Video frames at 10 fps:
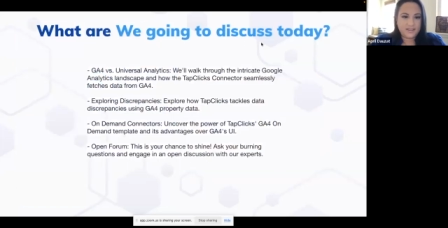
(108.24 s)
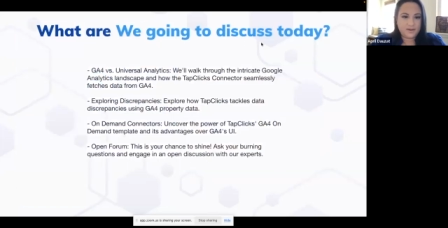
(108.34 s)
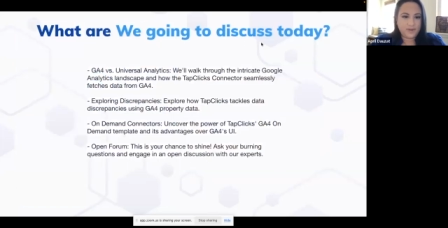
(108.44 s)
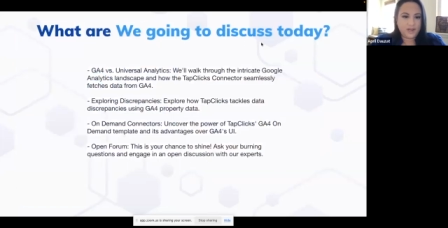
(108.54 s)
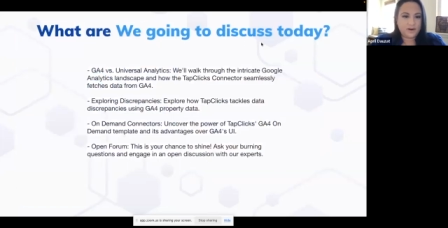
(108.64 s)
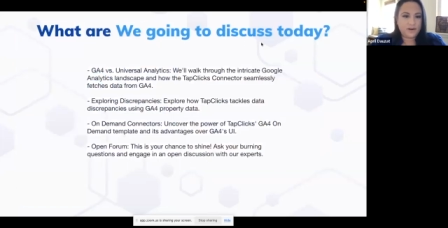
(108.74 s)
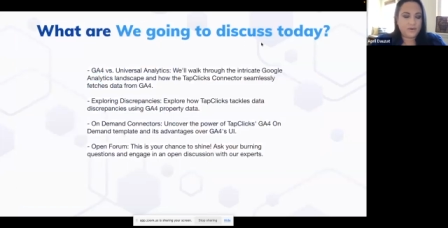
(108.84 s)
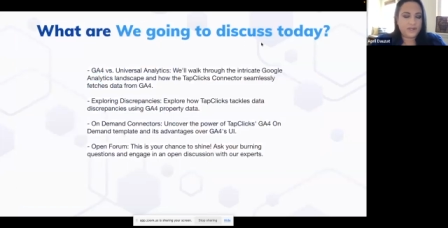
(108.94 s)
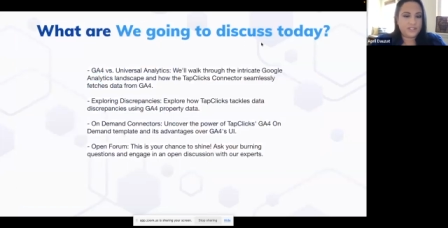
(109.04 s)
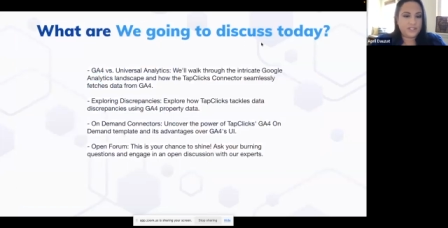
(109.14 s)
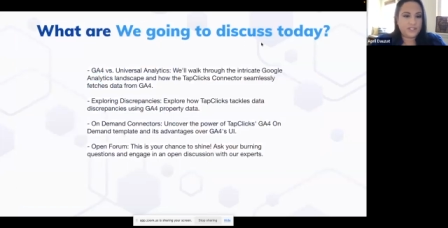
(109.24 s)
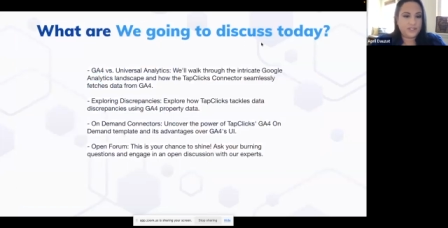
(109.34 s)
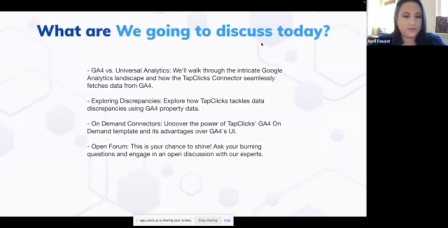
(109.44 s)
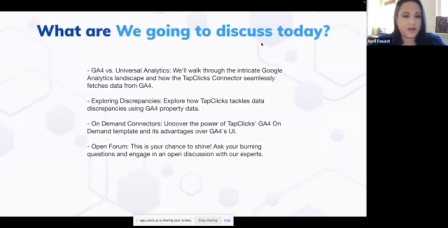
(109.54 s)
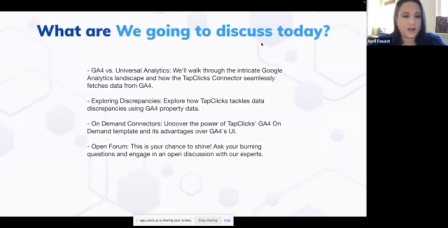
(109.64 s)
that we are going
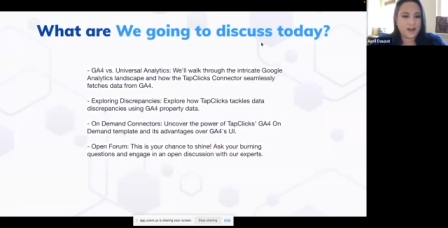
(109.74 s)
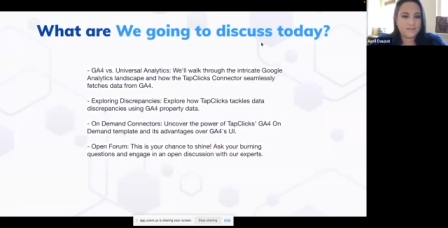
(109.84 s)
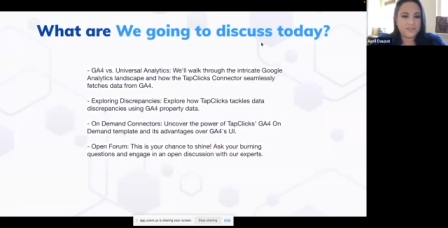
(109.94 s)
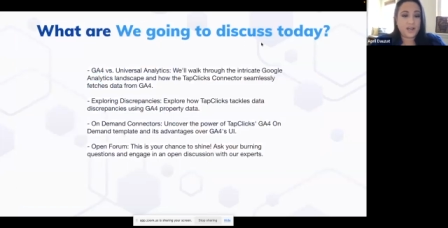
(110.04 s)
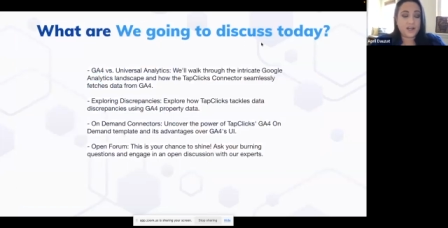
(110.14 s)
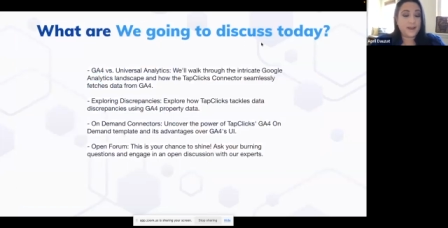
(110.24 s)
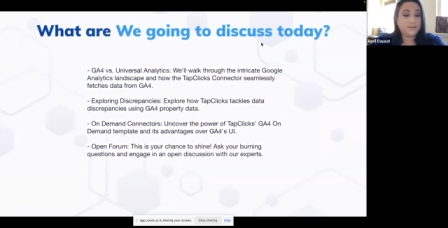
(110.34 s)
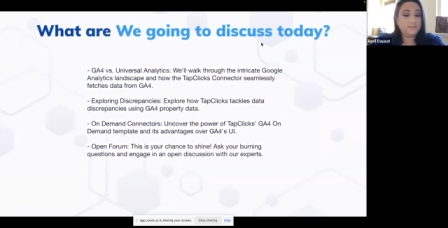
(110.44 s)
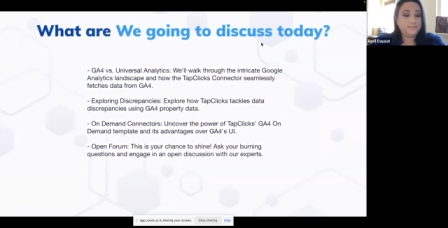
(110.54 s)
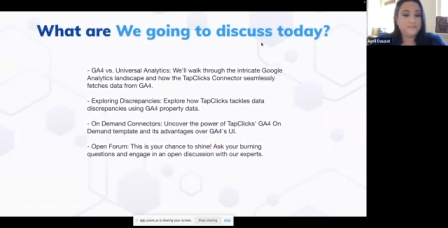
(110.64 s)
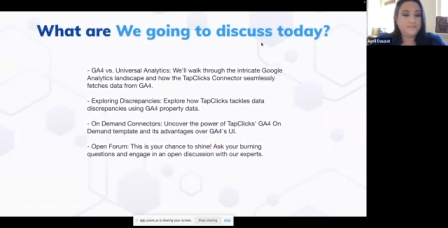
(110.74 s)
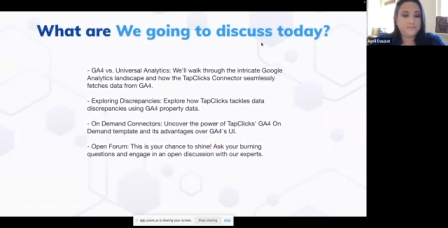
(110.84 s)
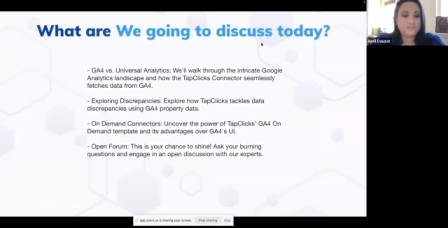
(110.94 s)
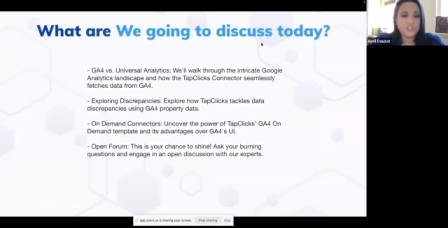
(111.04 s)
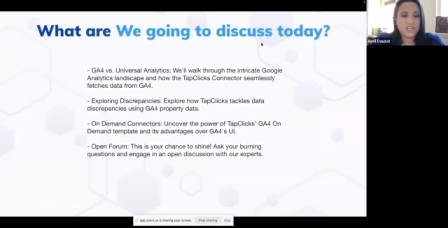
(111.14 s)
to talk about
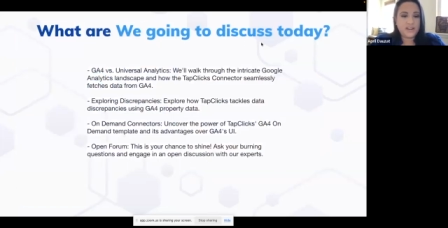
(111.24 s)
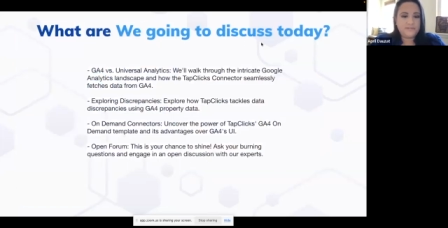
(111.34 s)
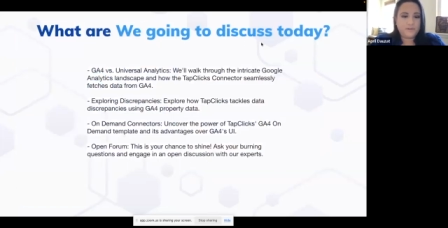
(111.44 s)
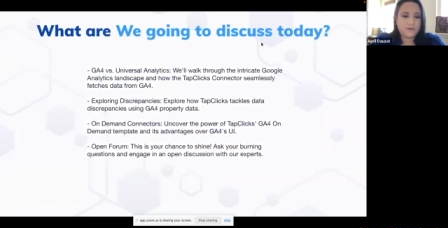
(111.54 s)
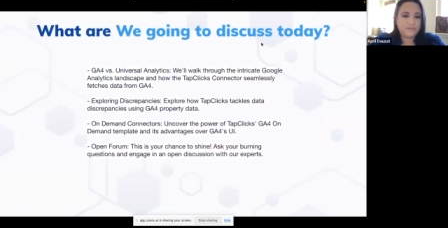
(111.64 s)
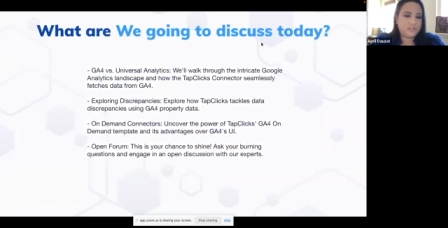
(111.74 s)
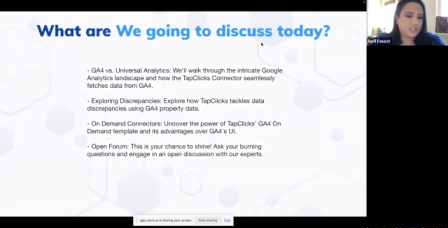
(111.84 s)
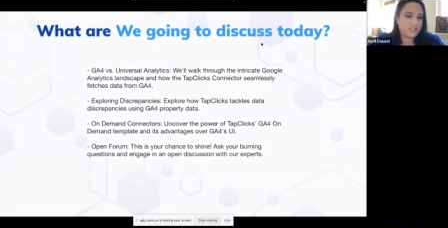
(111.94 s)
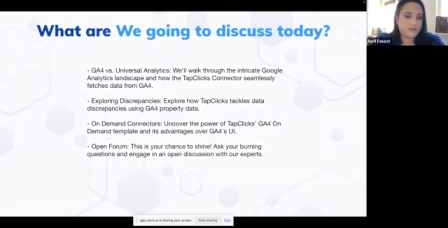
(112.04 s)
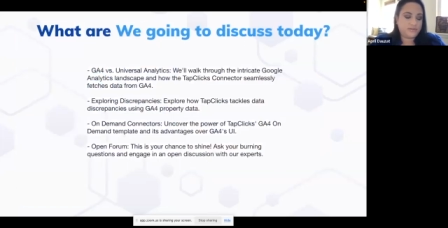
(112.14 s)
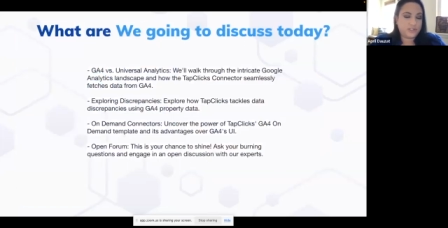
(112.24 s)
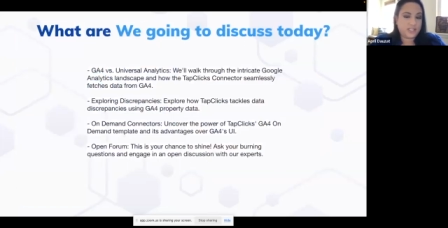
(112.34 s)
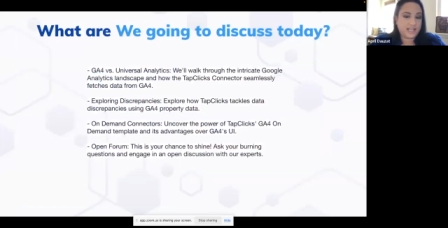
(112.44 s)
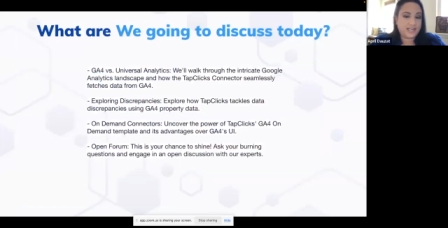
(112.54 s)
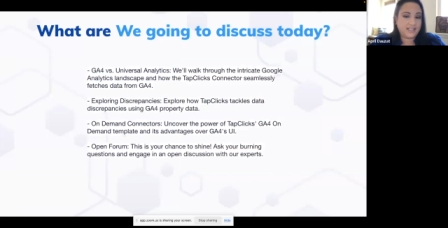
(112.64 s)
GA4 versus
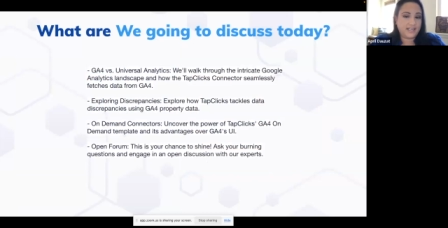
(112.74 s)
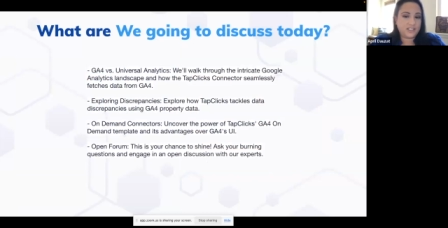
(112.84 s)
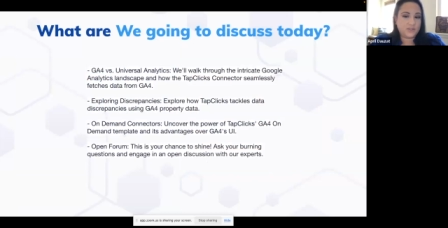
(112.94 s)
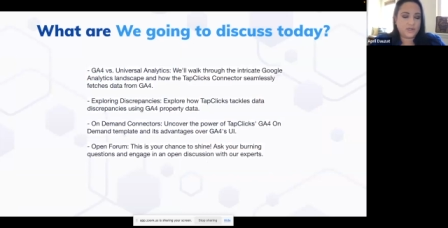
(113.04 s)
Universal Analytics.